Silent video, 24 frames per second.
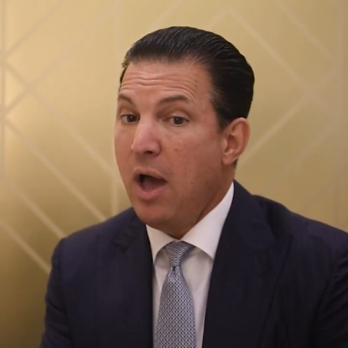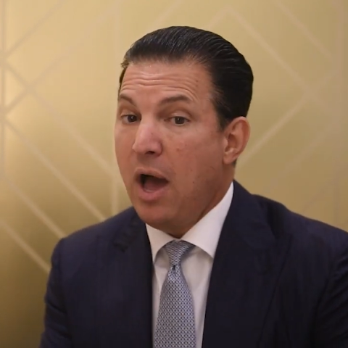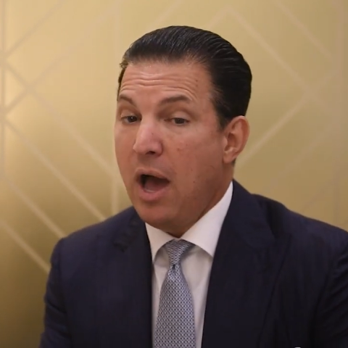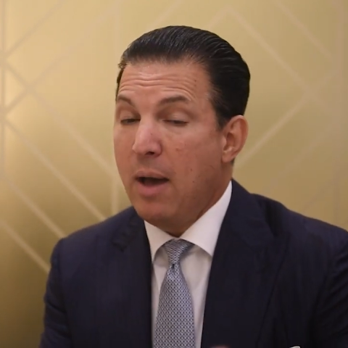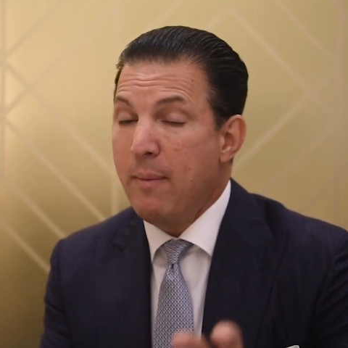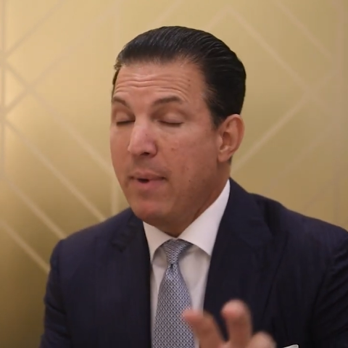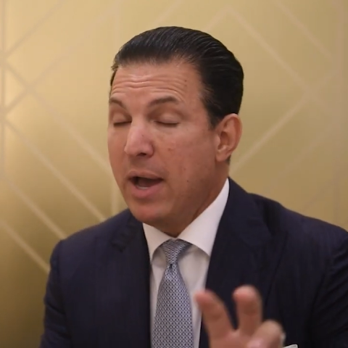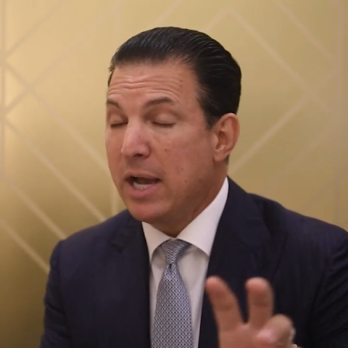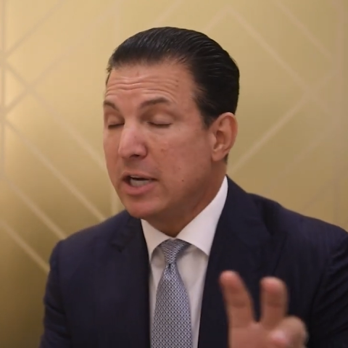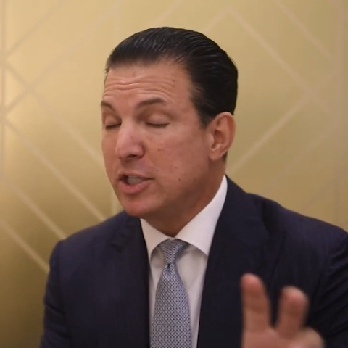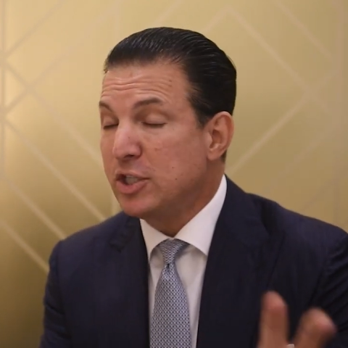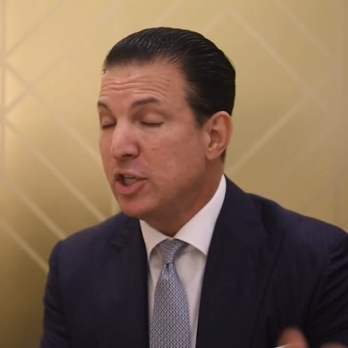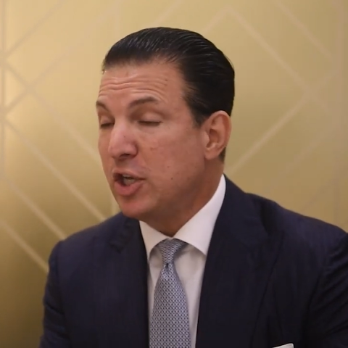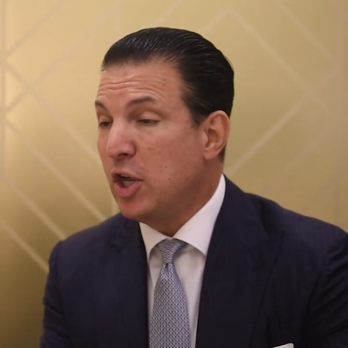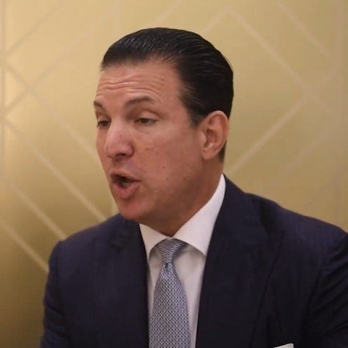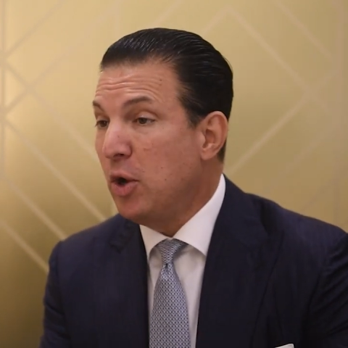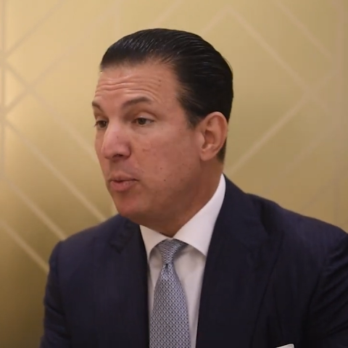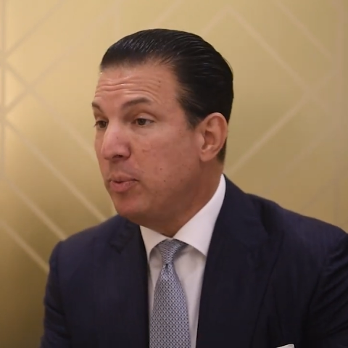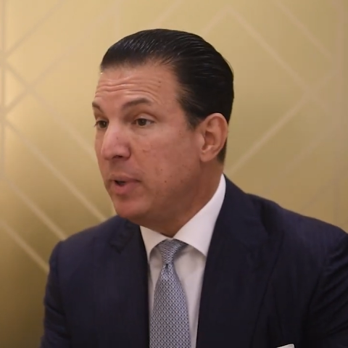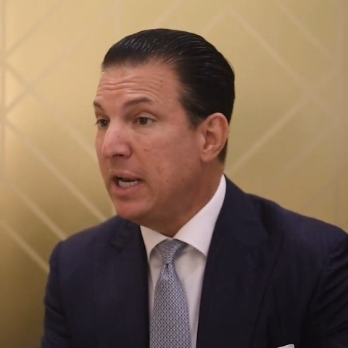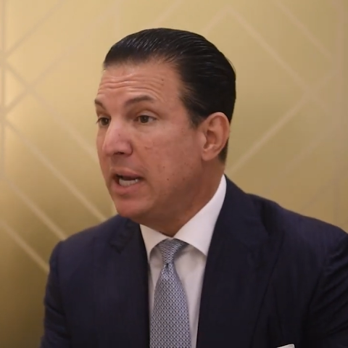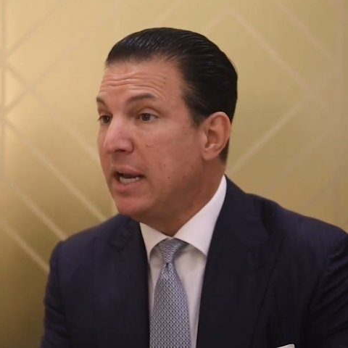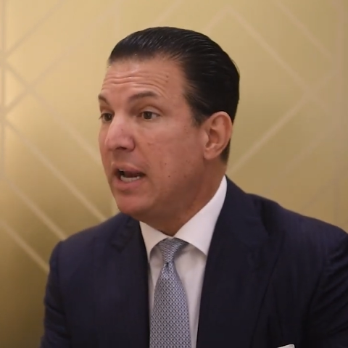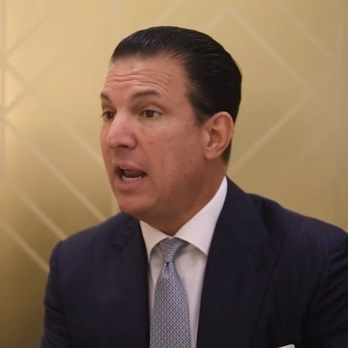I'm actually
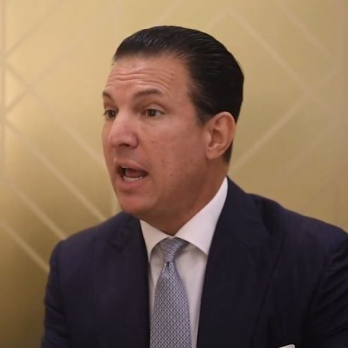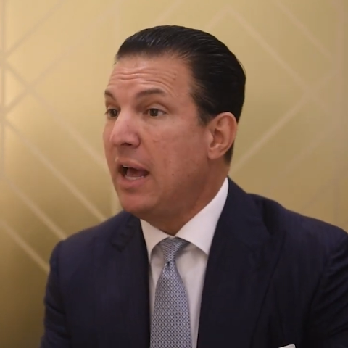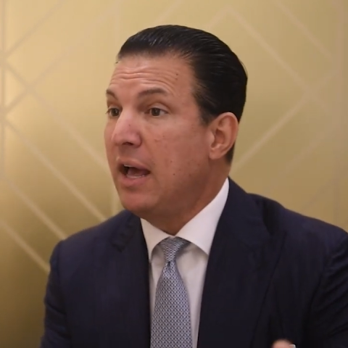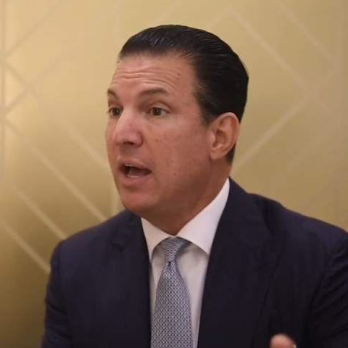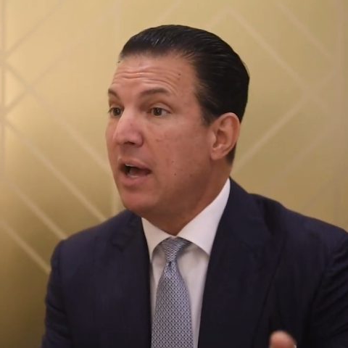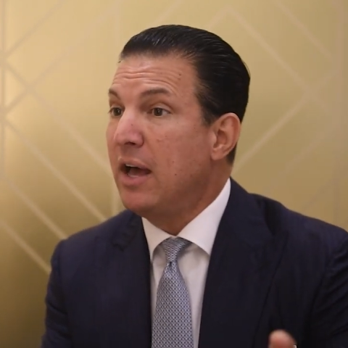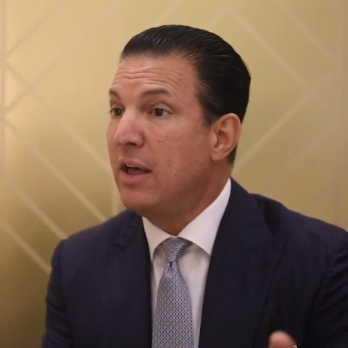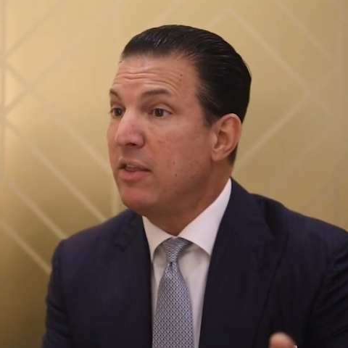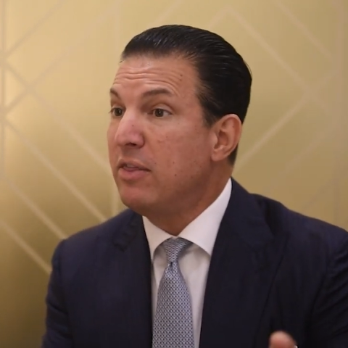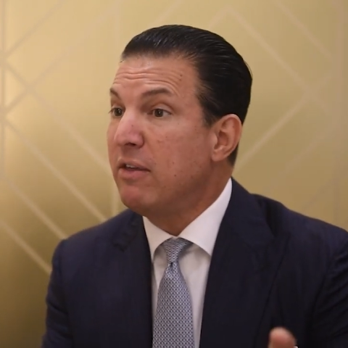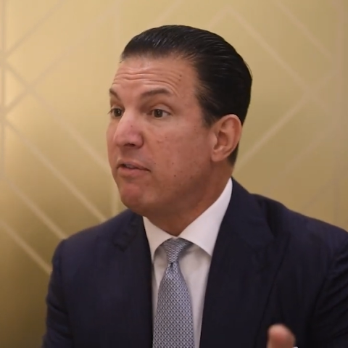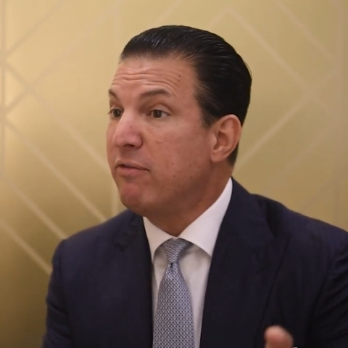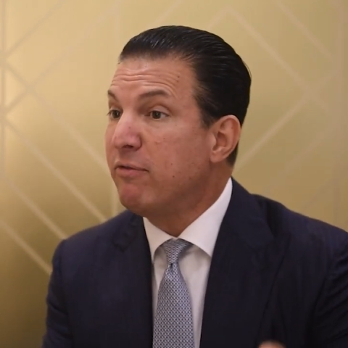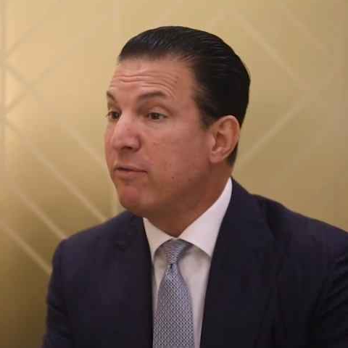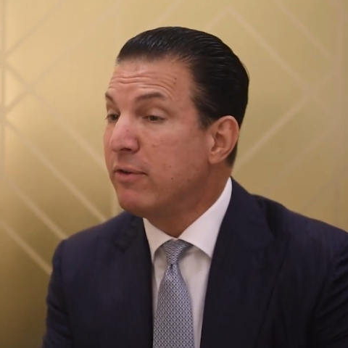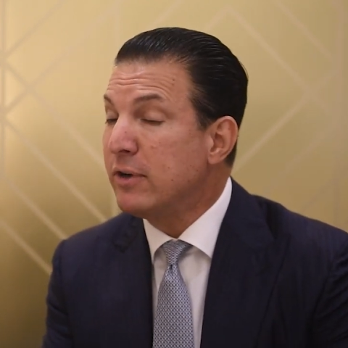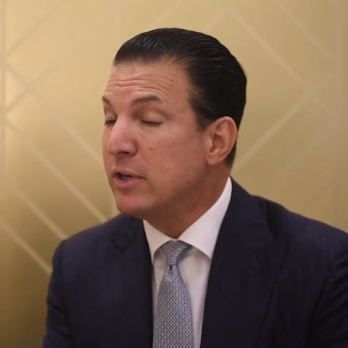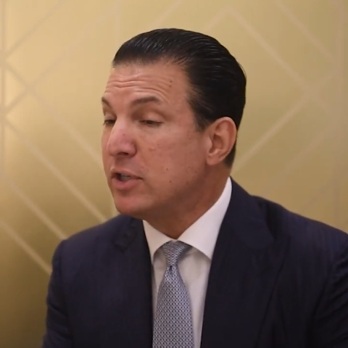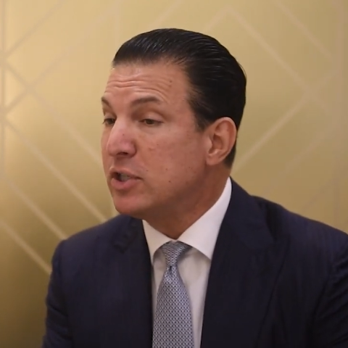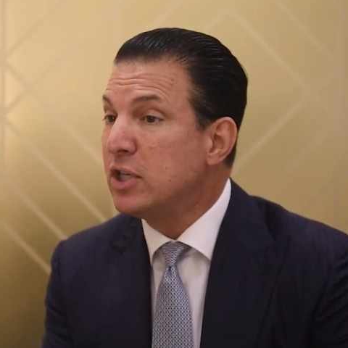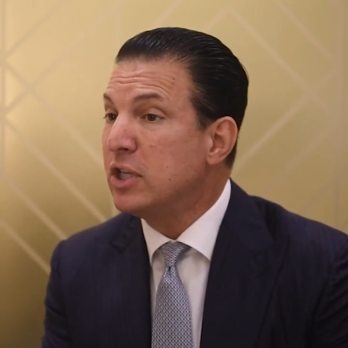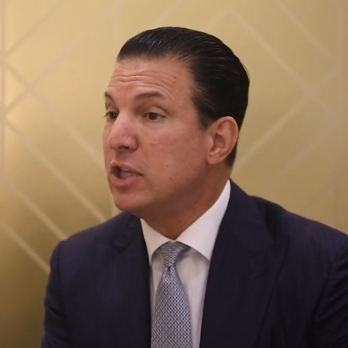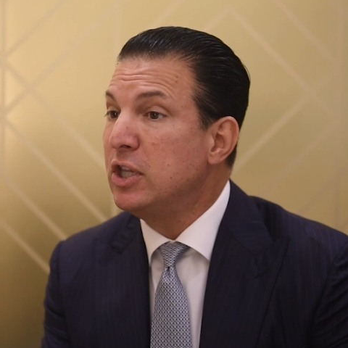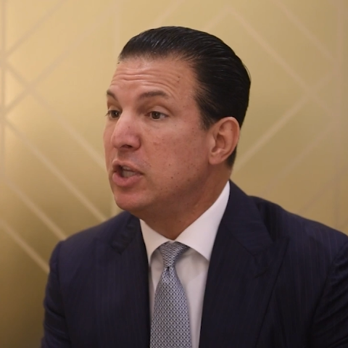opening the
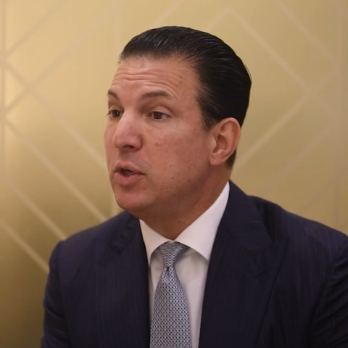first